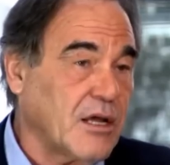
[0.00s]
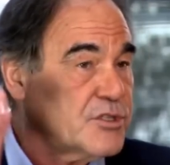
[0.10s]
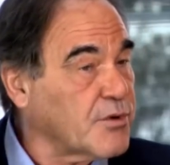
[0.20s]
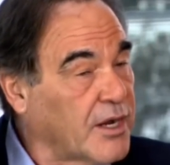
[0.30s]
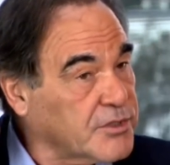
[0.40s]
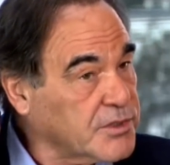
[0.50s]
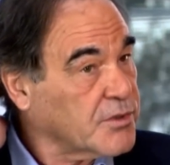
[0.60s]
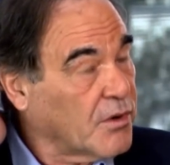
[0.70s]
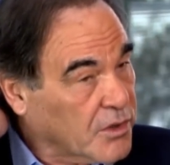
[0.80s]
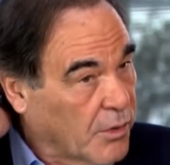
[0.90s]
college
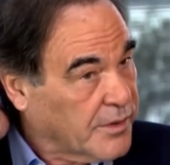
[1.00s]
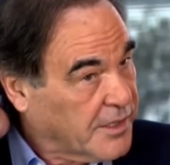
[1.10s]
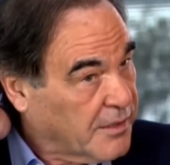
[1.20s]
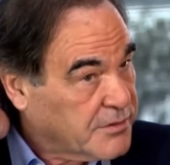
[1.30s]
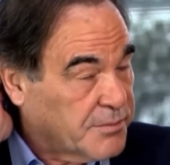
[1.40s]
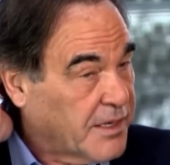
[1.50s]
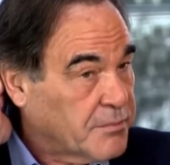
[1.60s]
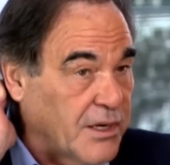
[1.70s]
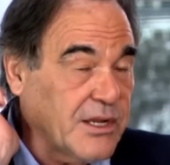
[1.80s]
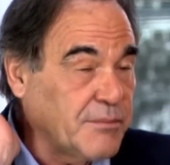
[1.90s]
graduates are all going there to
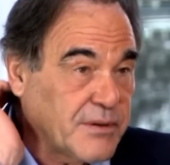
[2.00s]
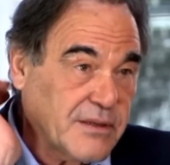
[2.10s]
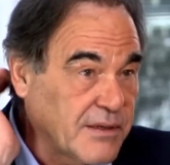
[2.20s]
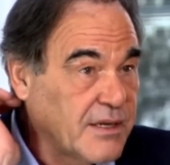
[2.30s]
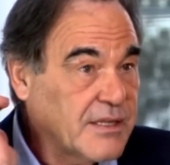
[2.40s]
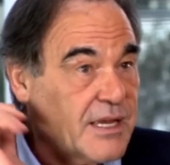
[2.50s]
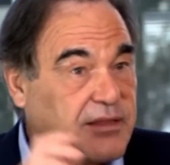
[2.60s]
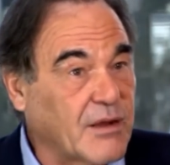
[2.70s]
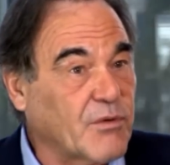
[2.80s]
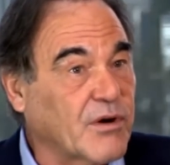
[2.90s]
make money, but
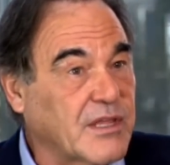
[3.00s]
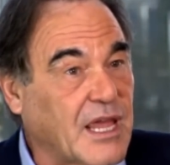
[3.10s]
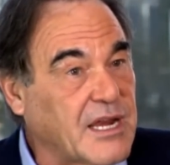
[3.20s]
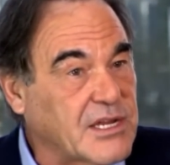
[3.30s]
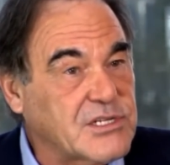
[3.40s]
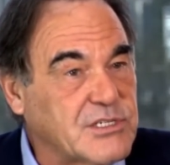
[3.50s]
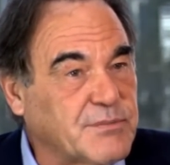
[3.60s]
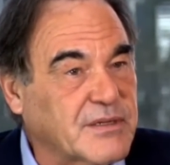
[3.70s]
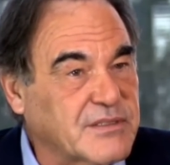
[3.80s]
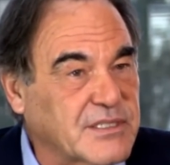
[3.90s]
like they were in the 80s.
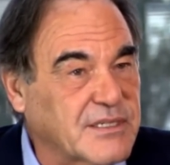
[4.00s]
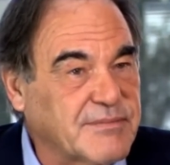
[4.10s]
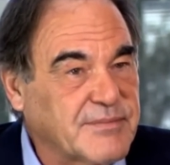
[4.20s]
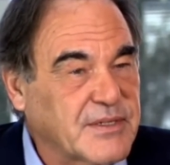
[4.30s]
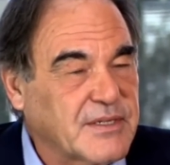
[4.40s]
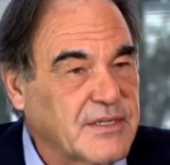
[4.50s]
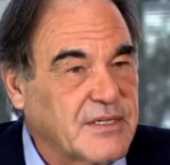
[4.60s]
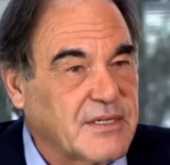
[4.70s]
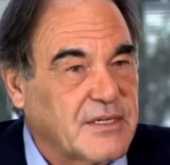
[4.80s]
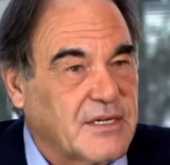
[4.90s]
But
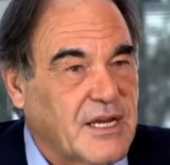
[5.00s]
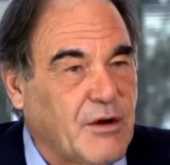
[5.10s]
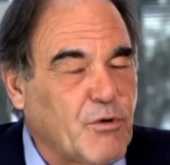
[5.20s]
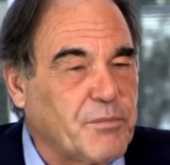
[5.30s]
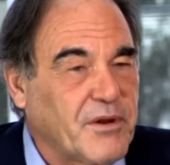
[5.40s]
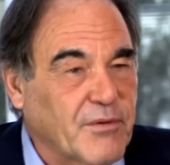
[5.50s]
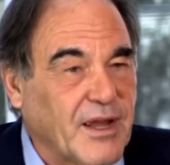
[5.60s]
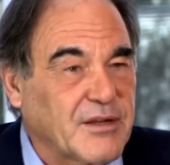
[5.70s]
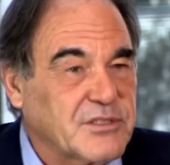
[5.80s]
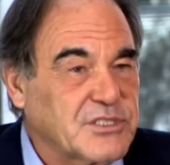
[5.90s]
I won't be
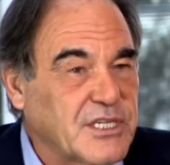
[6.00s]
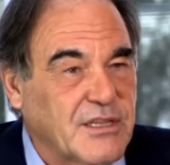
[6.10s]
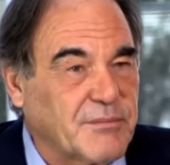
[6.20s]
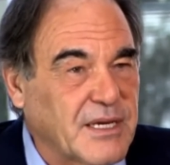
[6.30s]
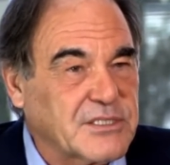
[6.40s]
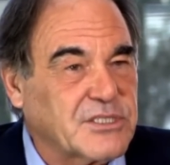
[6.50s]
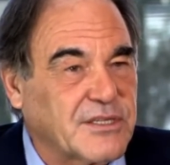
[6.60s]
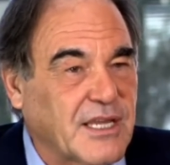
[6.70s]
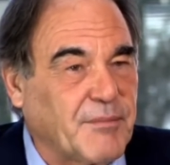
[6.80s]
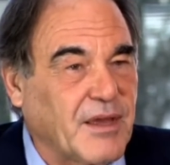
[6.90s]
around to see the mess
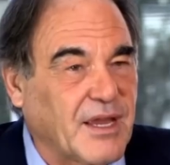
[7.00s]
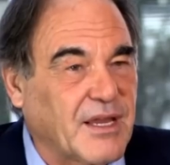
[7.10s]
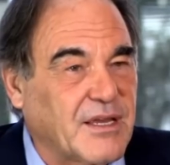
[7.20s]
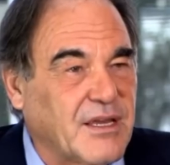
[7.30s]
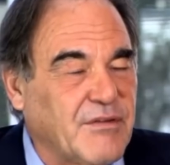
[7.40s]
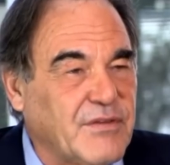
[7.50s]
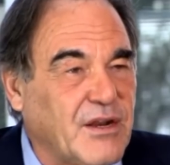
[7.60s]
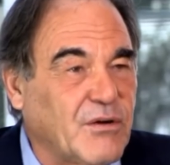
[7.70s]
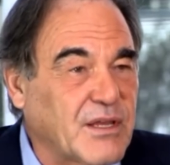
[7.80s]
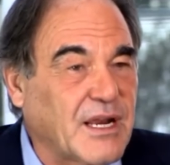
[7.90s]
that they make. If
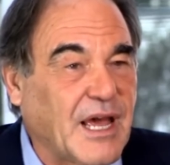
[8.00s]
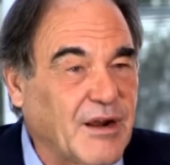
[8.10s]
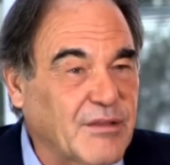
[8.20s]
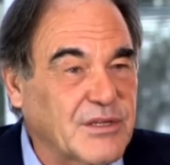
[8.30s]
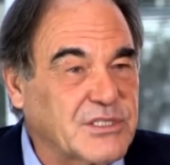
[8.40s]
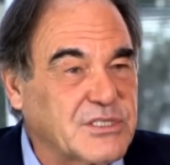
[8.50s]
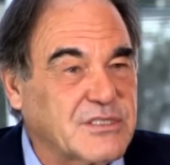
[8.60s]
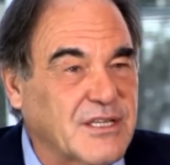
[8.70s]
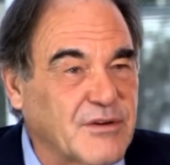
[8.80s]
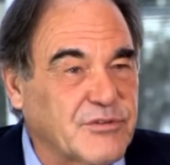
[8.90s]
they don't get out of
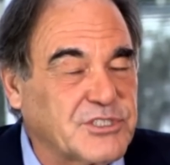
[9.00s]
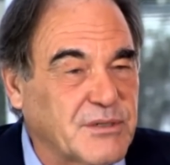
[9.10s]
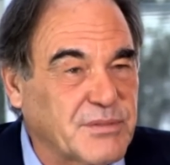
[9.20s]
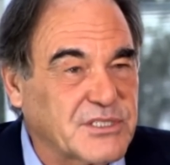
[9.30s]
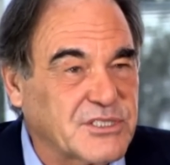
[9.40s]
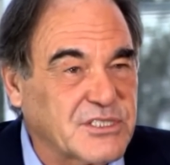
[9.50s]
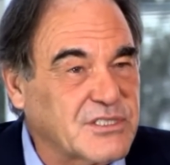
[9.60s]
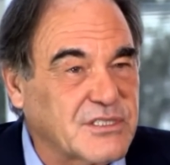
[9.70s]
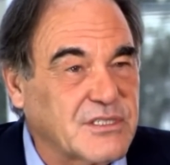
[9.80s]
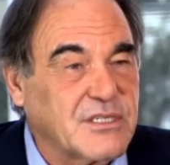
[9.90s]
this leveraging
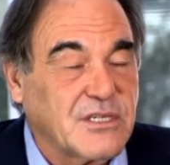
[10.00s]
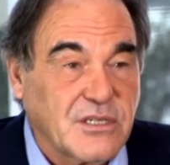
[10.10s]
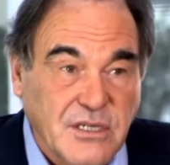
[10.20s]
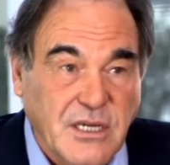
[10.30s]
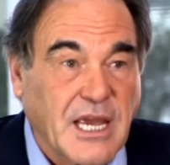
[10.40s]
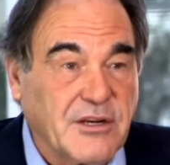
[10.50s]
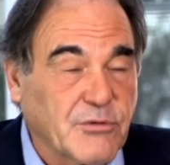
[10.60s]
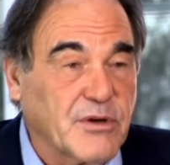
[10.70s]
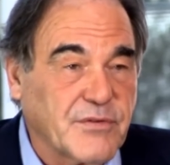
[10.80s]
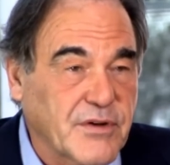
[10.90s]
business and
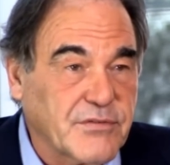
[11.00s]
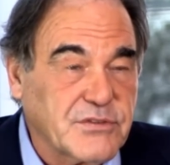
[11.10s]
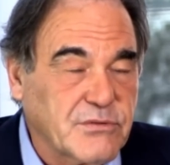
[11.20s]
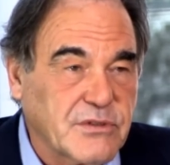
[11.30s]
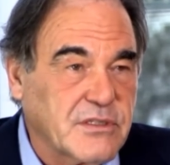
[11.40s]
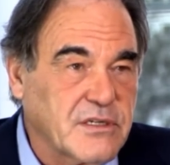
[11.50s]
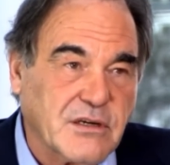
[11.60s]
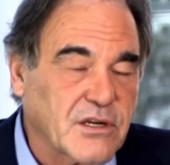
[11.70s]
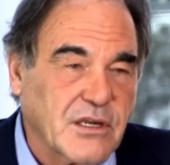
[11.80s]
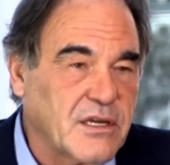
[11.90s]
derivatives,
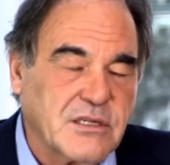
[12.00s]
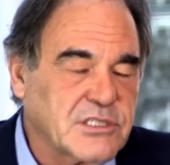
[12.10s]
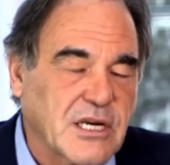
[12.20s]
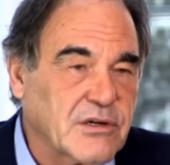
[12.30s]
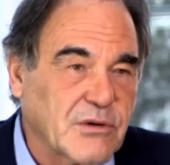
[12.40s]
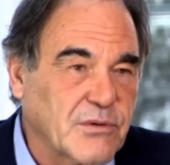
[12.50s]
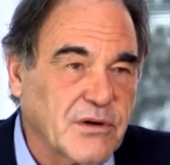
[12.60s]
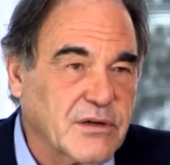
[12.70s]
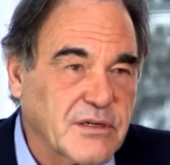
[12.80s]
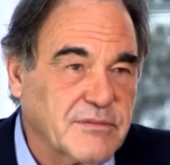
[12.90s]
they're gonna, it's not going to
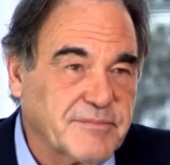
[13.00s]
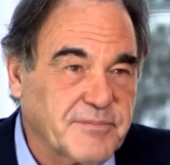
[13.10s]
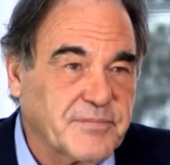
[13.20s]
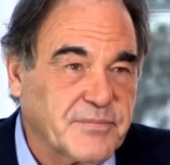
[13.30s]
work. Well,